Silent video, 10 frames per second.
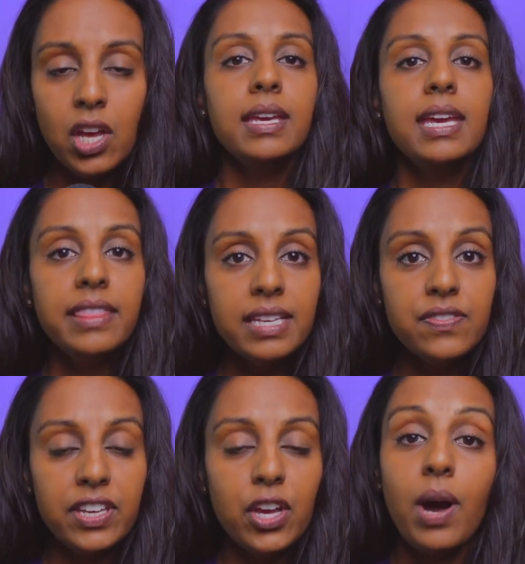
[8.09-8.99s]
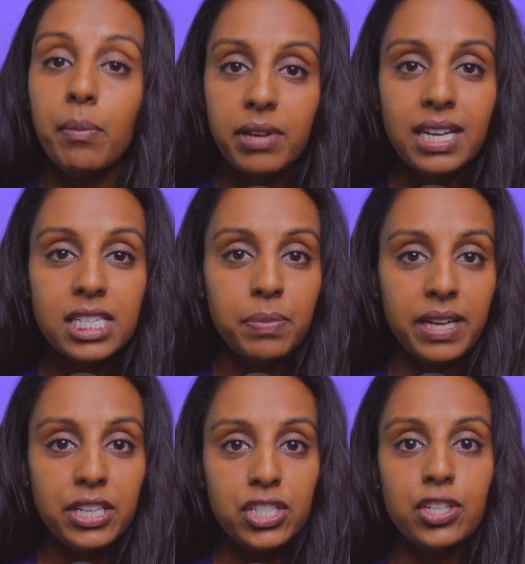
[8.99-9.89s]
In this video, I'm going to
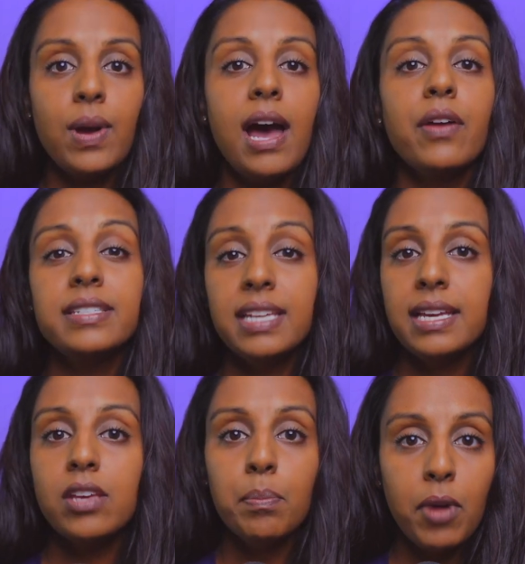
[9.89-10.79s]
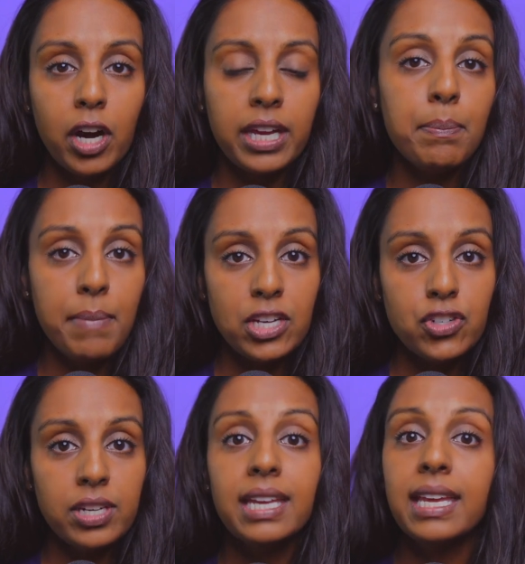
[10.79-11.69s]
explain to you how the days on market
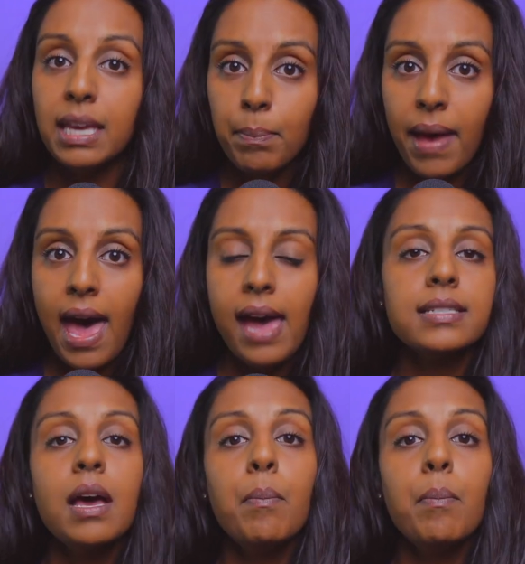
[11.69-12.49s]
metric can impact